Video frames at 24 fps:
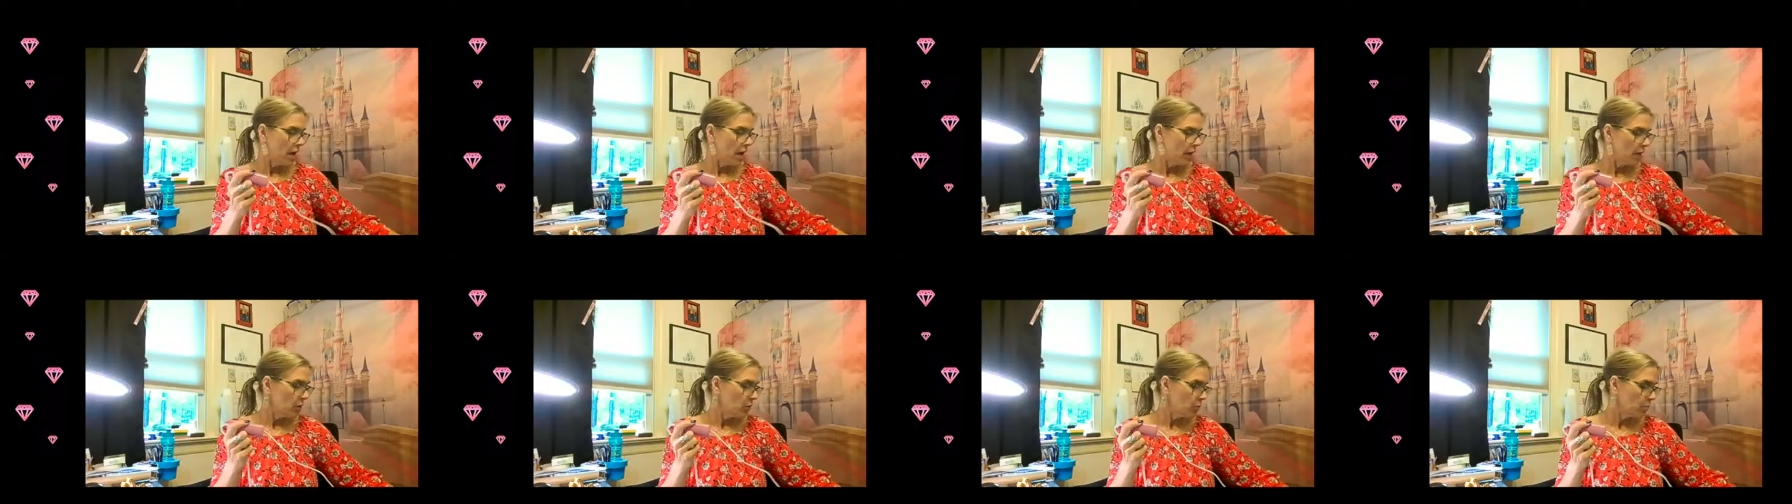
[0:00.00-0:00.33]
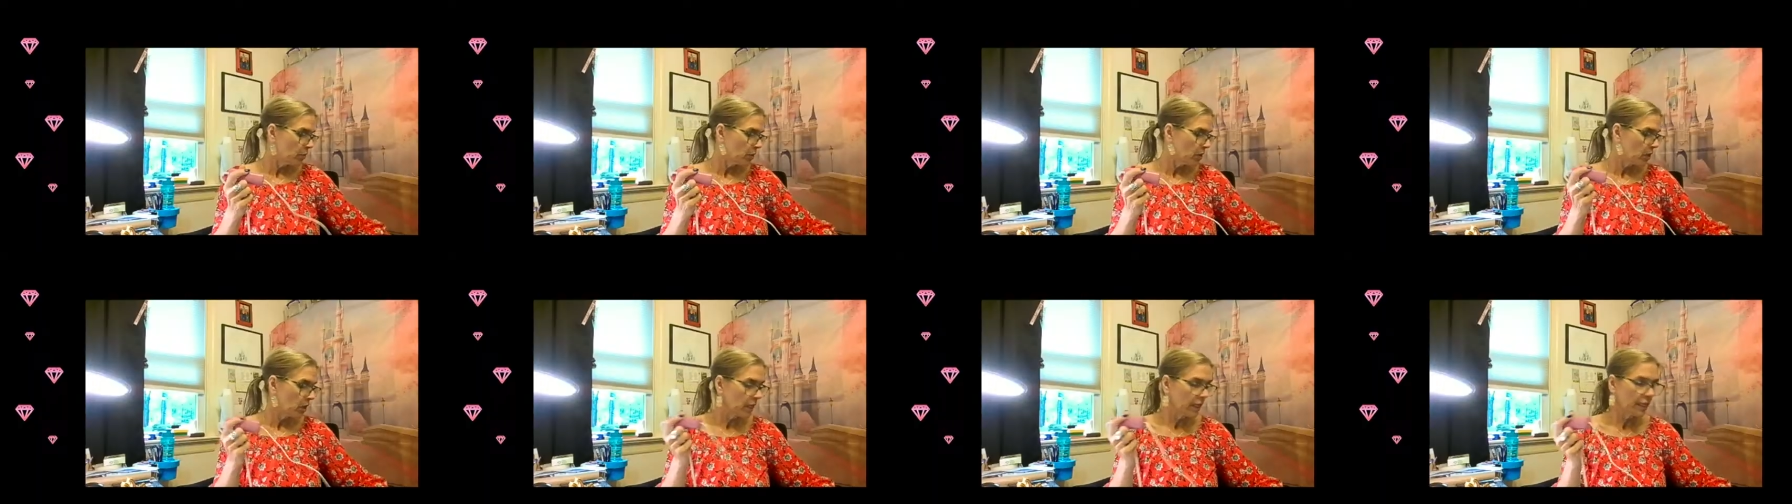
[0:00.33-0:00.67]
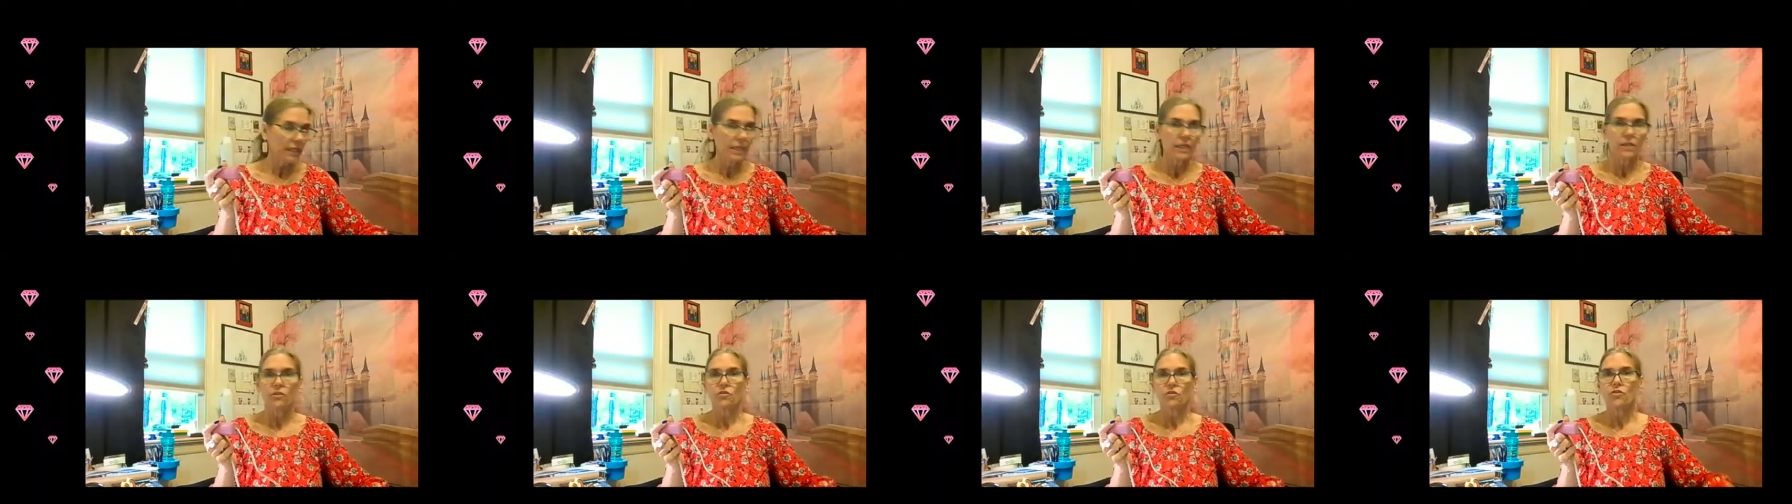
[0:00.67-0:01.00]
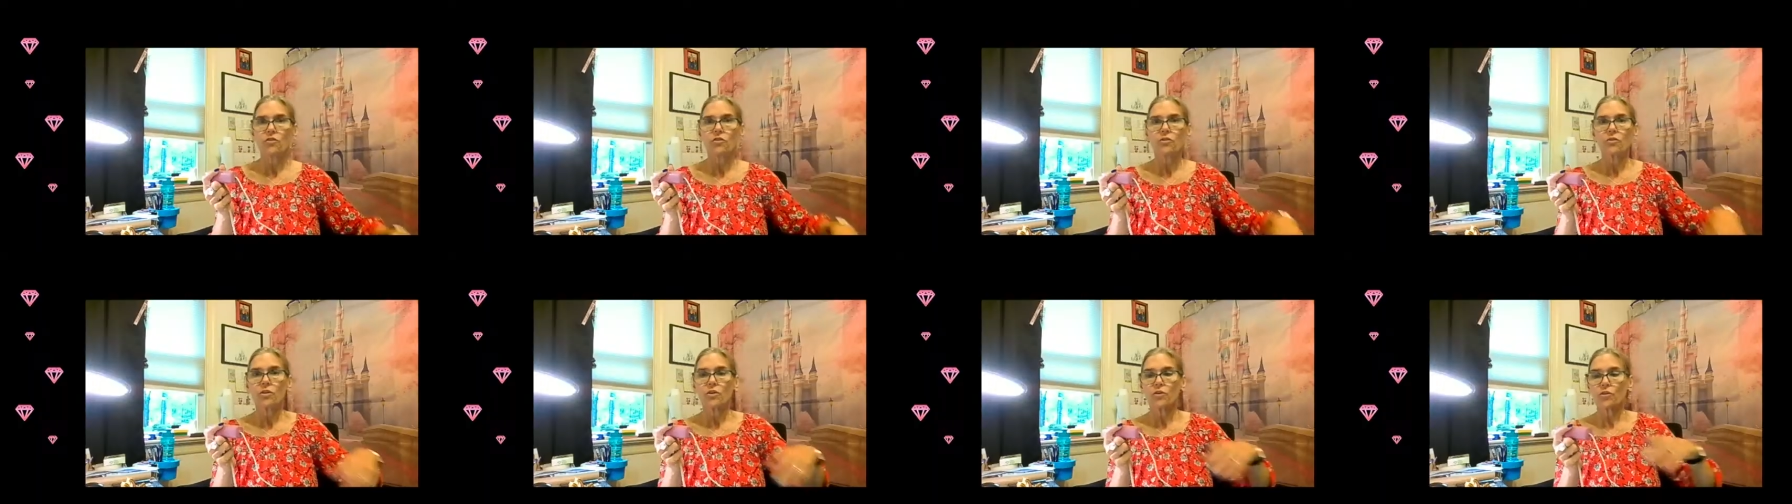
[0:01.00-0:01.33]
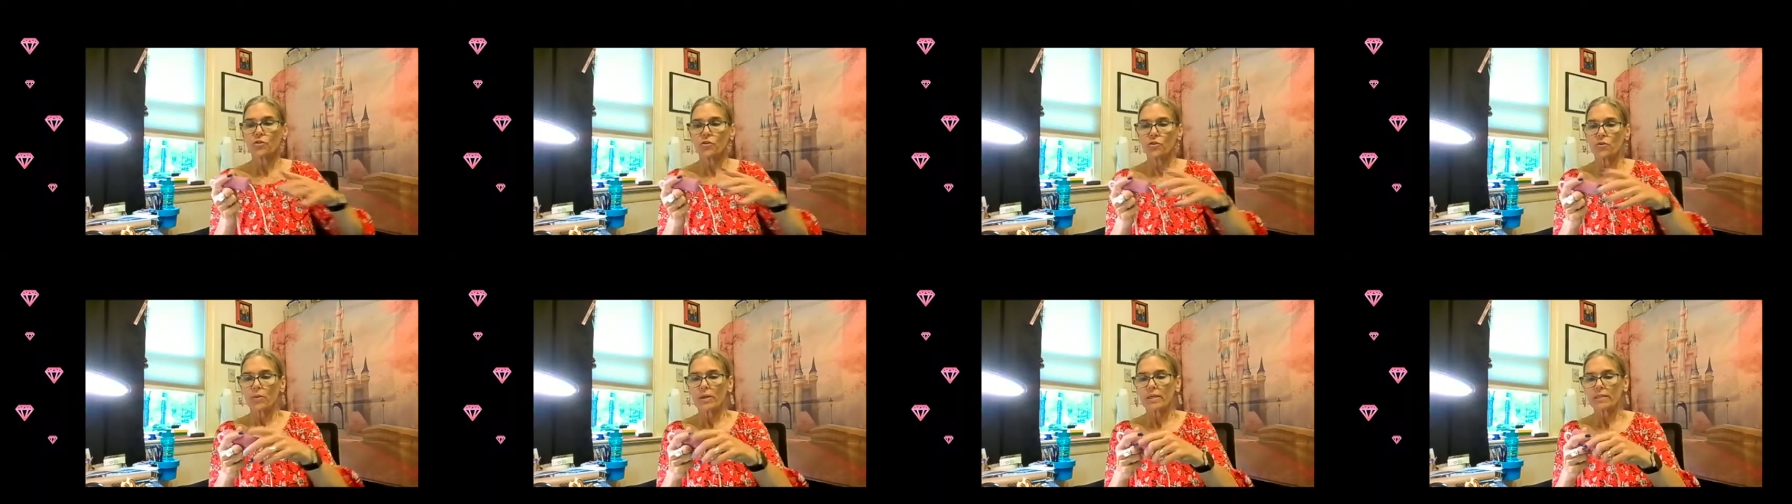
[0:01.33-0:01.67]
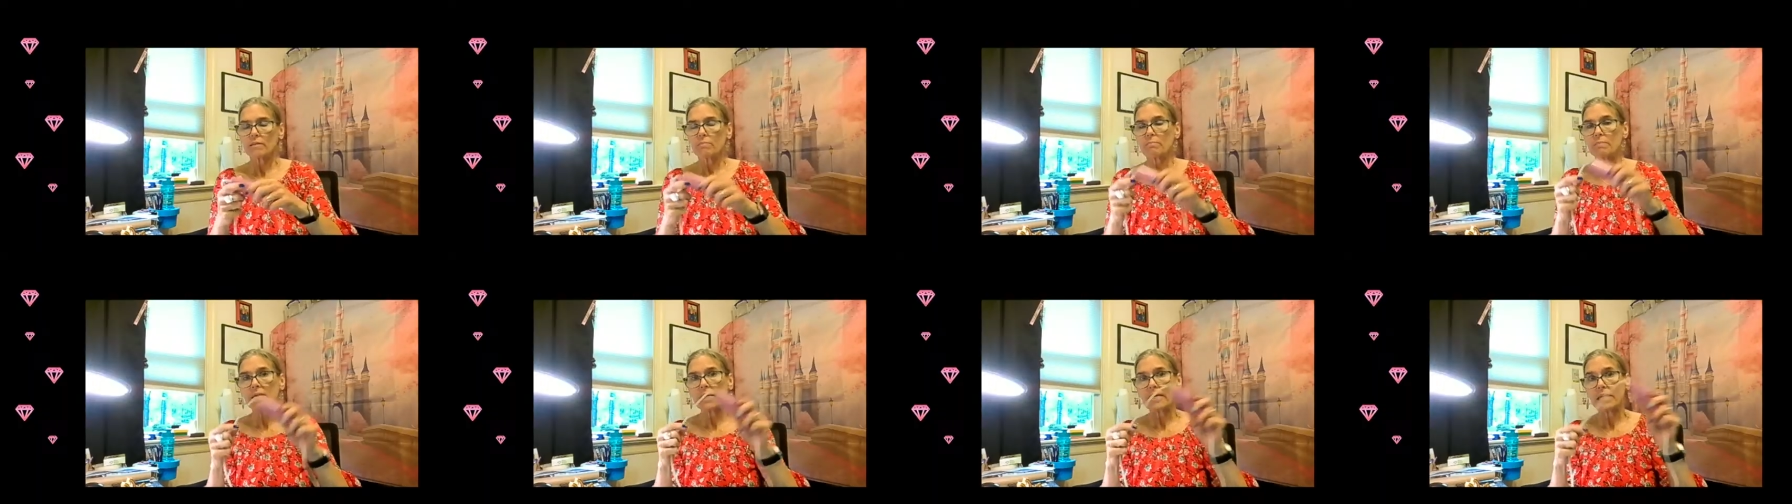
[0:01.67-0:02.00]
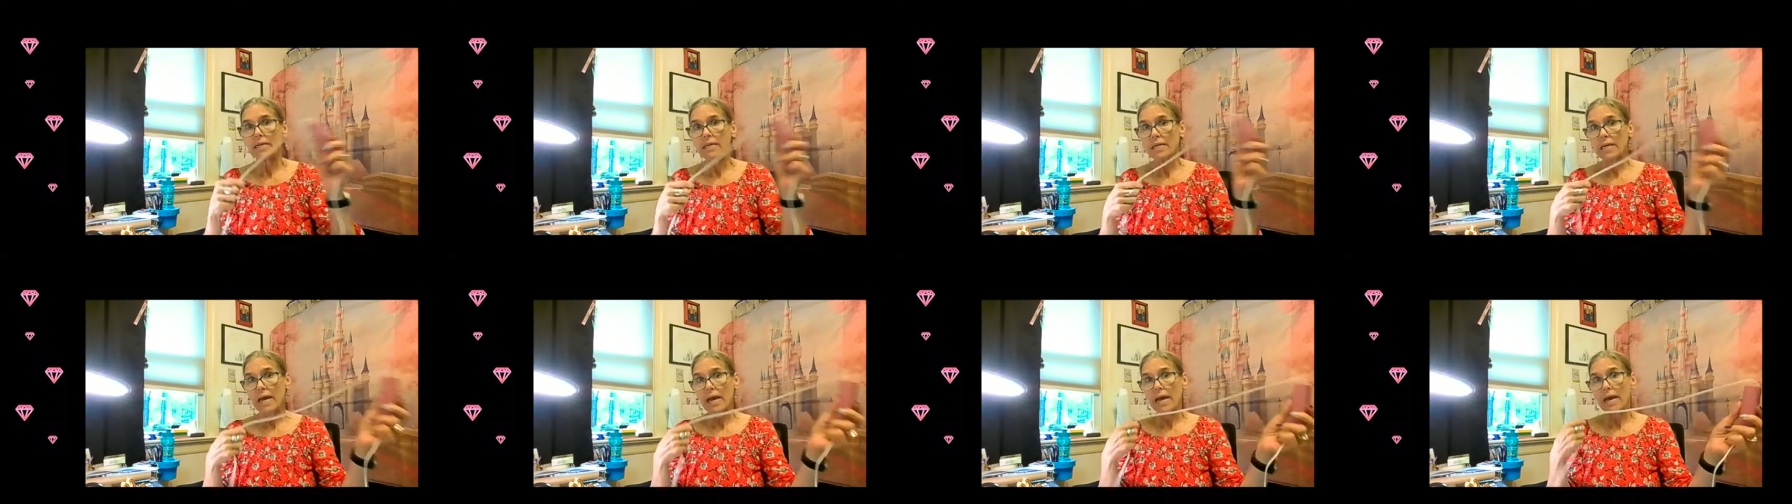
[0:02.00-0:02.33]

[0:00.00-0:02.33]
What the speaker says: You plug it into your USB